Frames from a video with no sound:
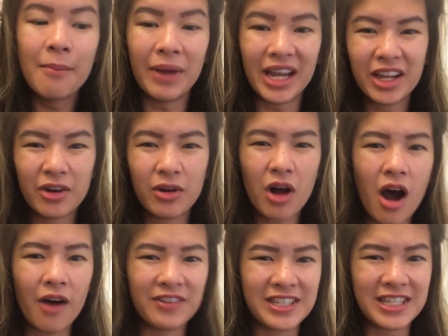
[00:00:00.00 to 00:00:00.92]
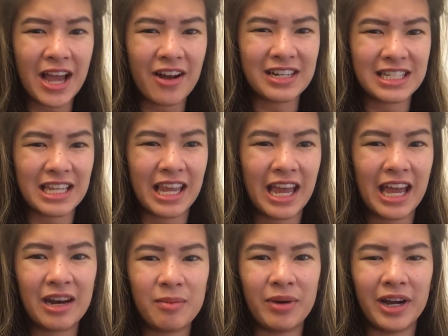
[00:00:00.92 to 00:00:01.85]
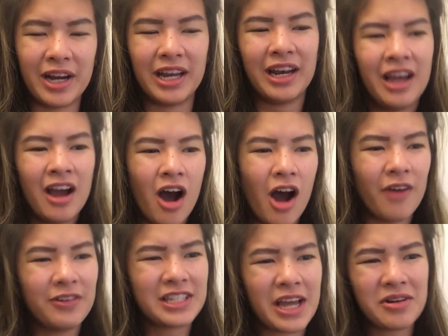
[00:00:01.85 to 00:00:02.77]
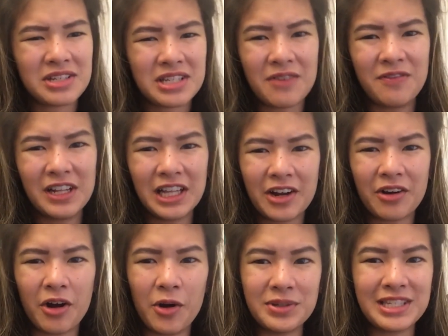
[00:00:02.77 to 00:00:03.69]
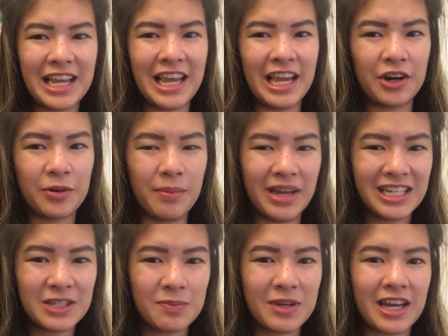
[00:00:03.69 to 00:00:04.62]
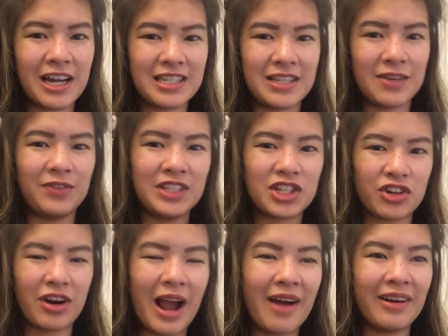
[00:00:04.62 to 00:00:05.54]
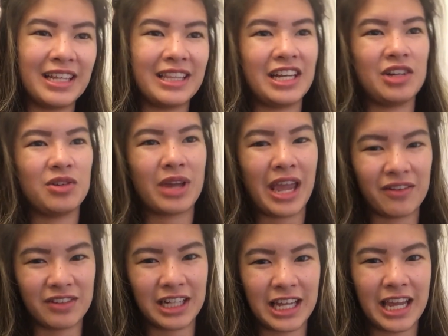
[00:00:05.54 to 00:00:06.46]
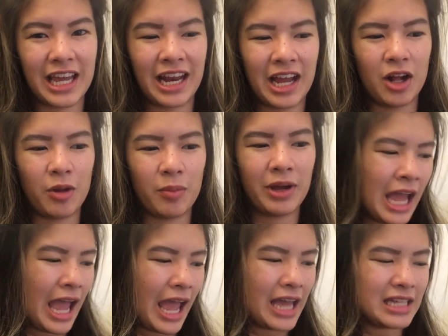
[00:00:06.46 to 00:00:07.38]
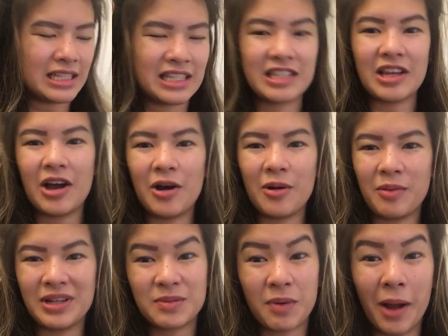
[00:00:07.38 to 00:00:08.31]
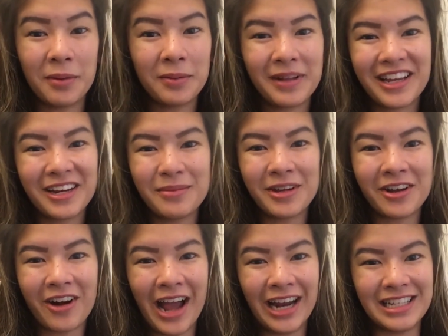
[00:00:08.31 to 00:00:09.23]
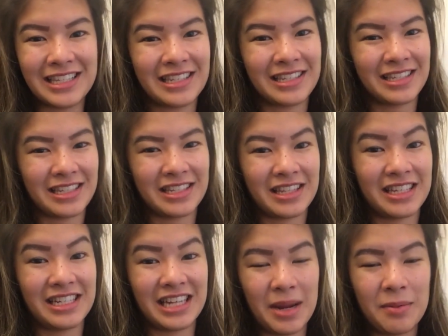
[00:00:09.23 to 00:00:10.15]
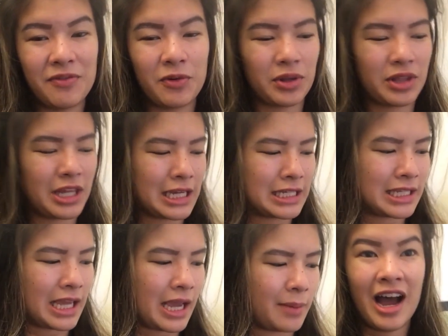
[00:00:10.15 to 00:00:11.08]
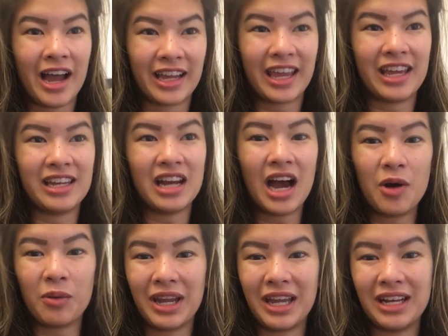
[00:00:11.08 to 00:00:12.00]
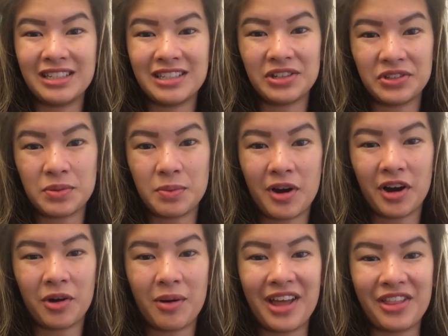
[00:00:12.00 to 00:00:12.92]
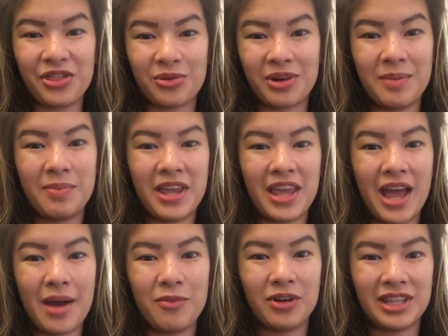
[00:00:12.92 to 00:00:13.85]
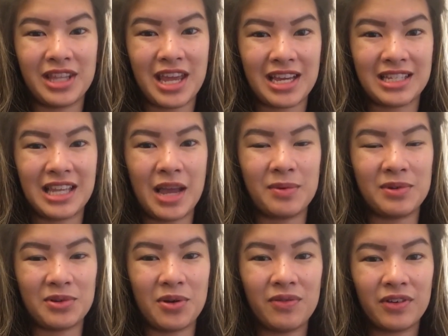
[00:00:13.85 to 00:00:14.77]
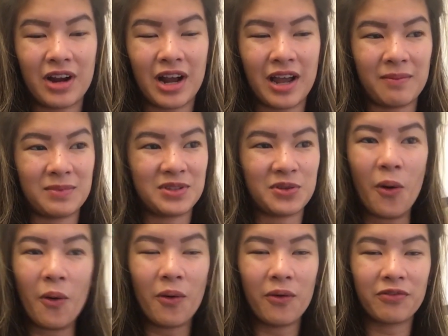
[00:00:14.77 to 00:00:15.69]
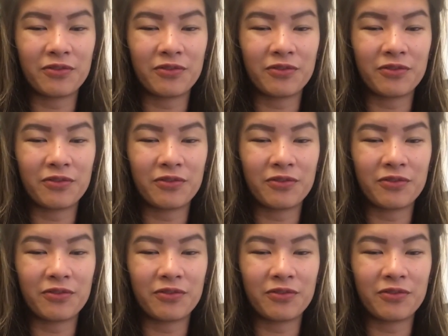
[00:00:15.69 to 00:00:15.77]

Might go to office hours again, but office hours I feel like are always a hit or miss because if it's crowded then you can't really get help, and so it's probably gonna be crowded since it's the day before the exam. I cannot wait until tomorrow at 3 p.m. when the exam is over. I'm so